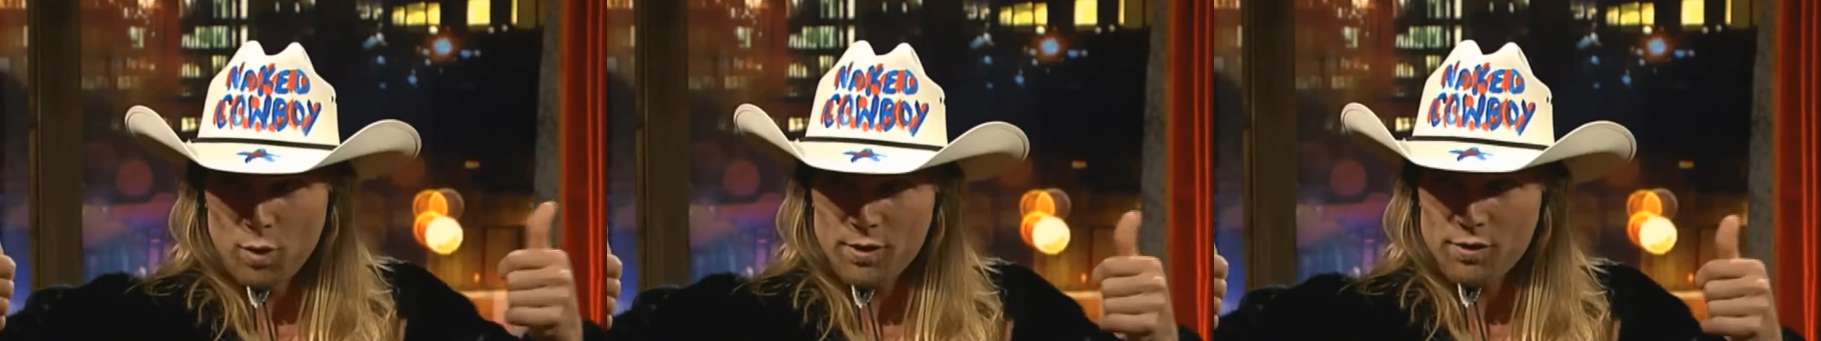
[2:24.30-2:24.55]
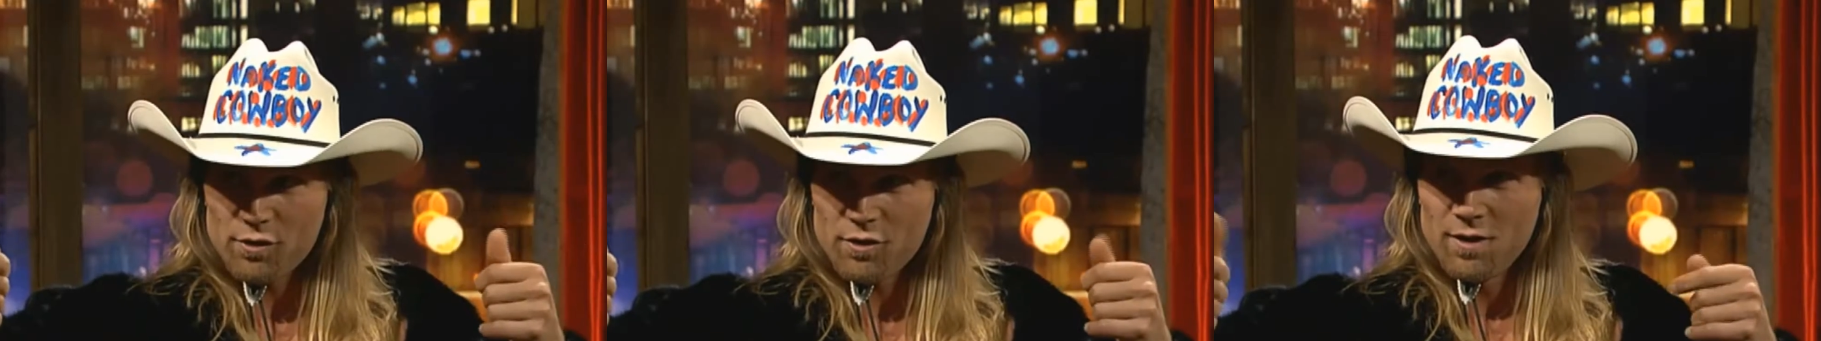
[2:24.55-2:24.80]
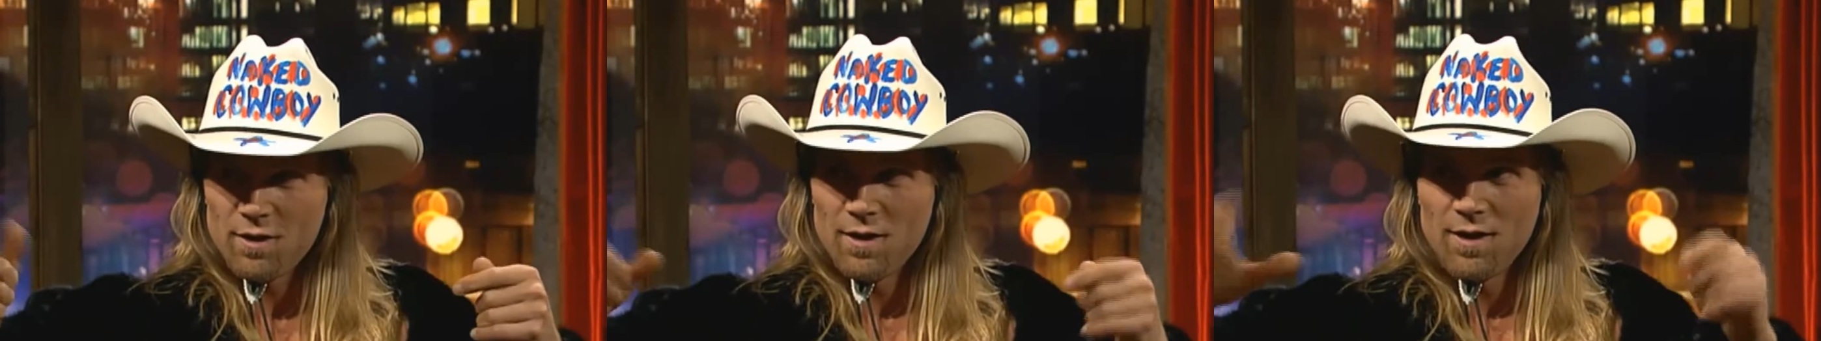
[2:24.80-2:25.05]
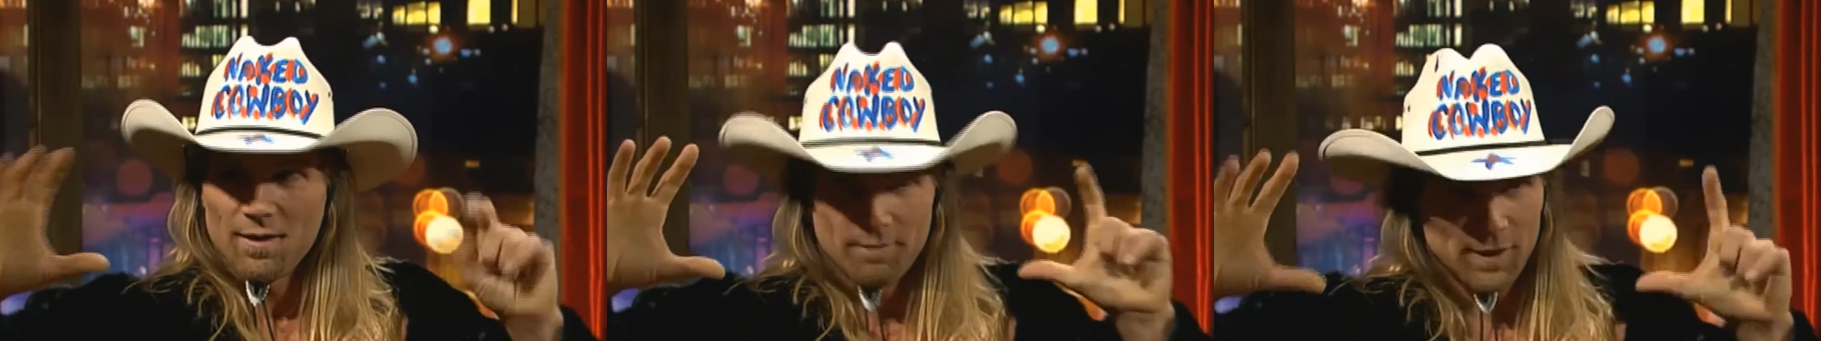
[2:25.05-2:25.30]
of tourist,
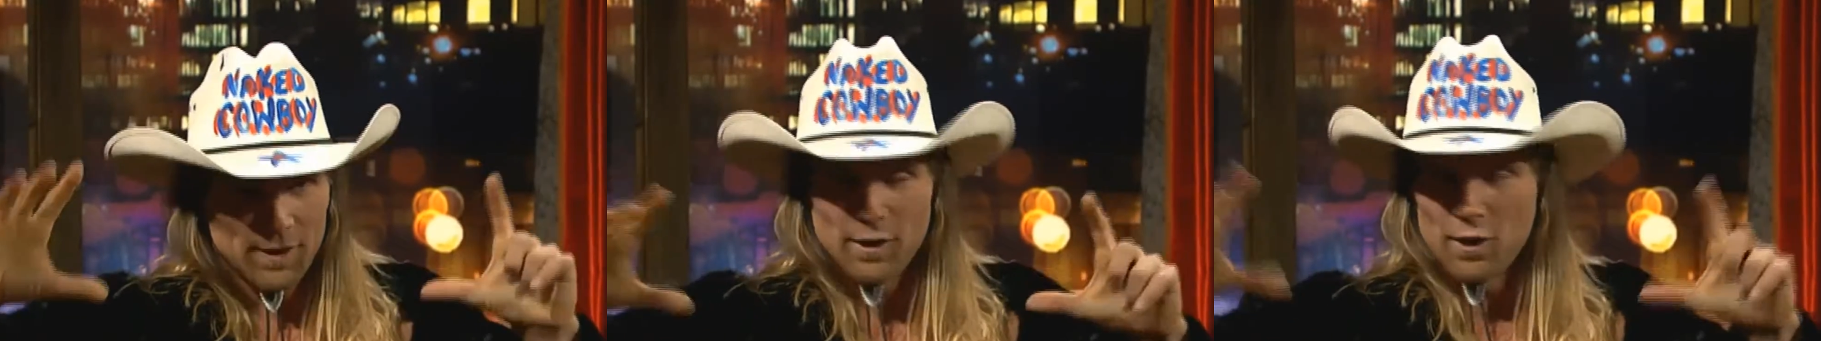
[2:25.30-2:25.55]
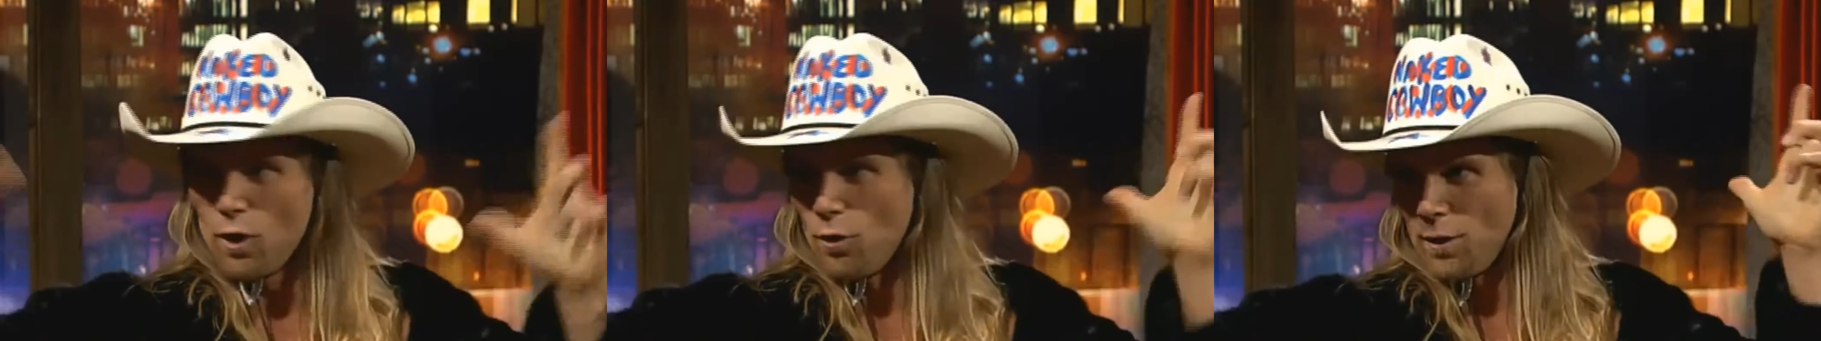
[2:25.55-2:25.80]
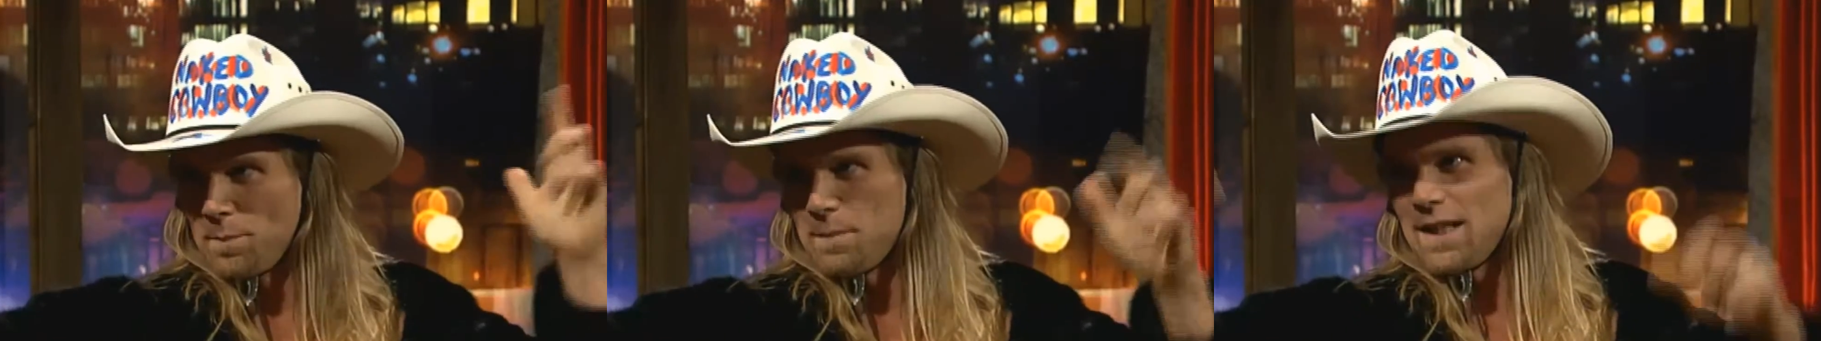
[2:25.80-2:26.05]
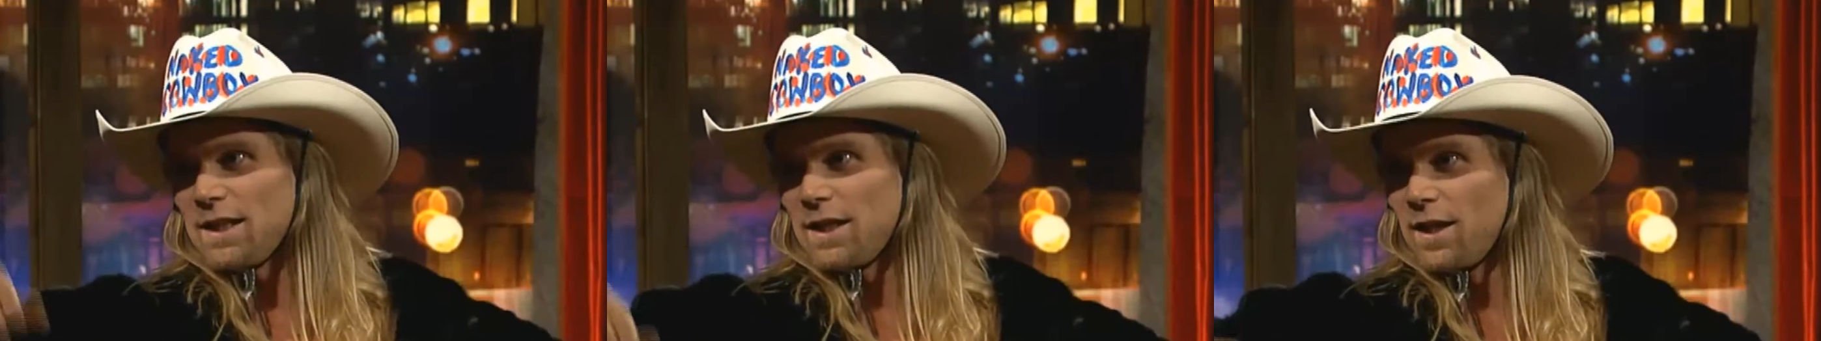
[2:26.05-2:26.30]
video, and
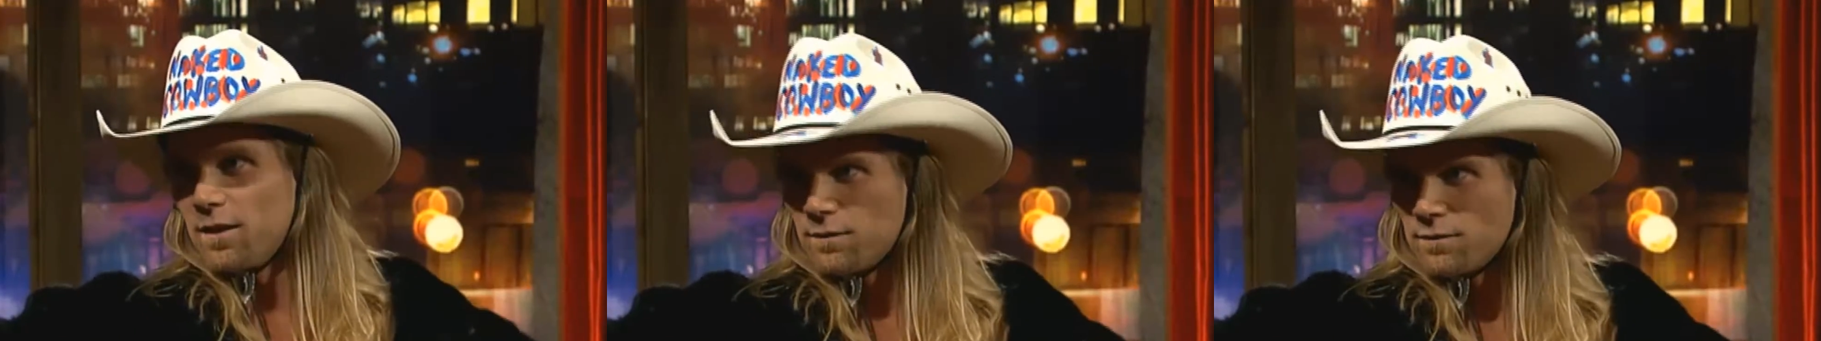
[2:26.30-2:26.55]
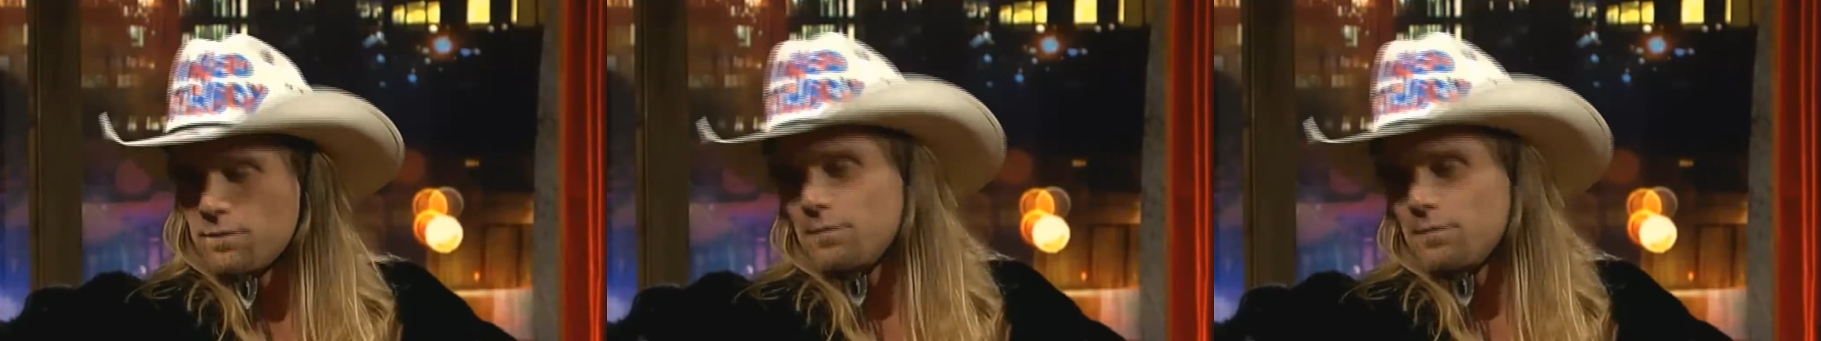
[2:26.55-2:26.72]
media,